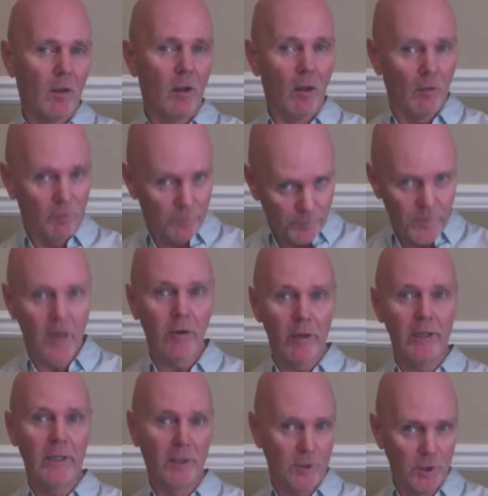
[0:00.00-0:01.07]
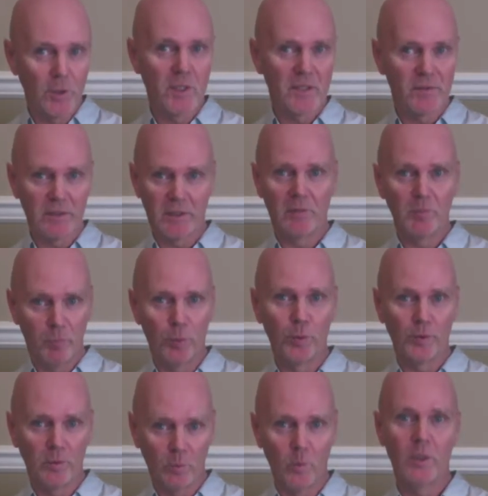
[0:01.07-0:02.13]
a very useful and
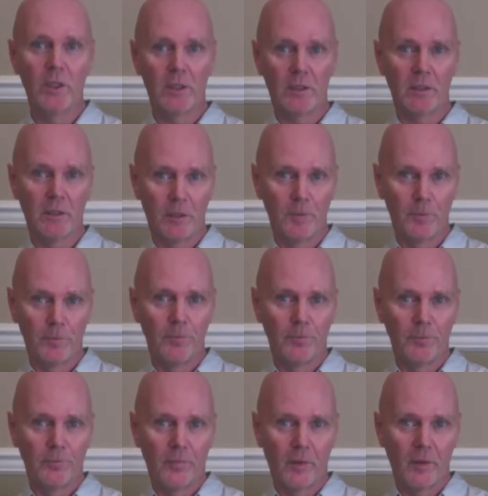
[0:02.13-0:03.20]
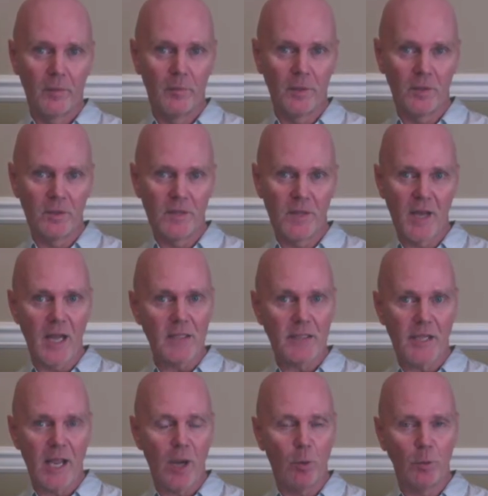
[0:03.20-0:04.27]
important word because that's
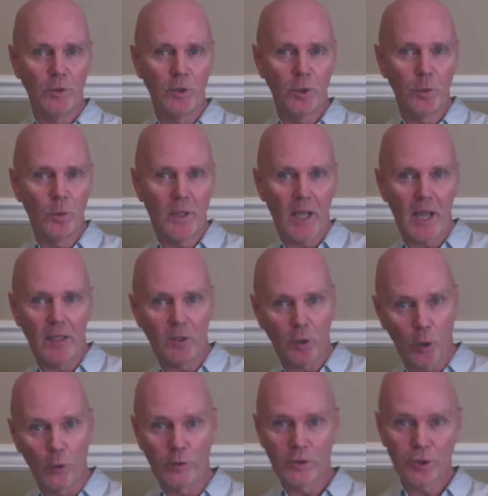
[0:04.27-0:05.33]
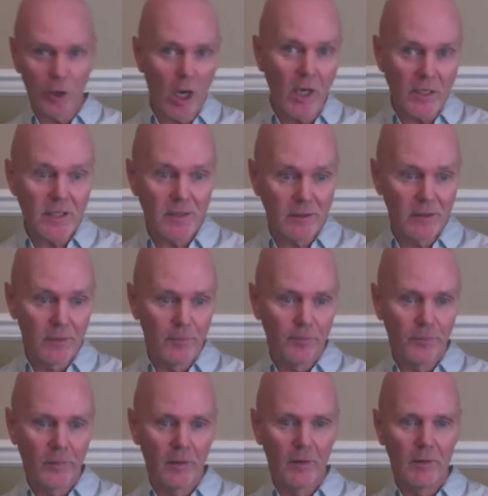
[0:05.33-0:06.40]
how you can contrast,
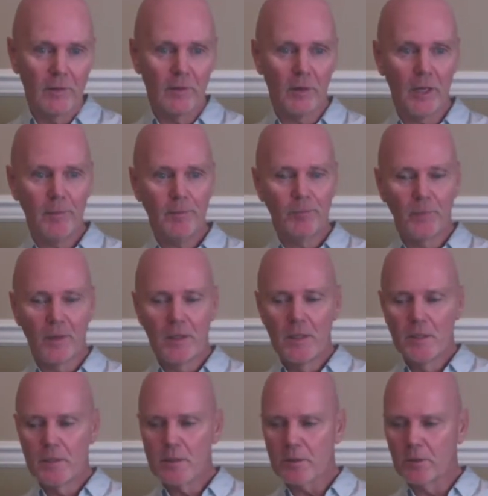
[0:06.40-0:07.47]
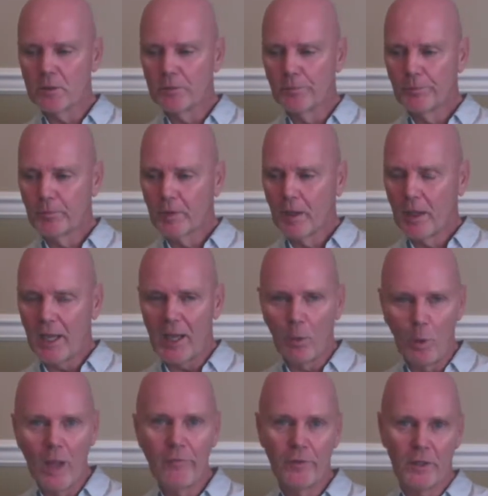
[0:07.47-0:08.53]
right? So,
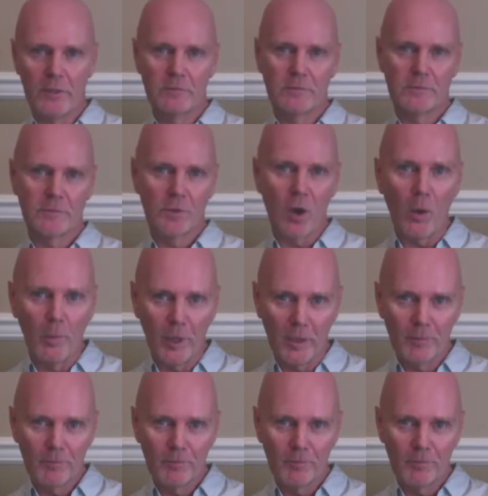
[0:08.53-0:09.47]
however, comma,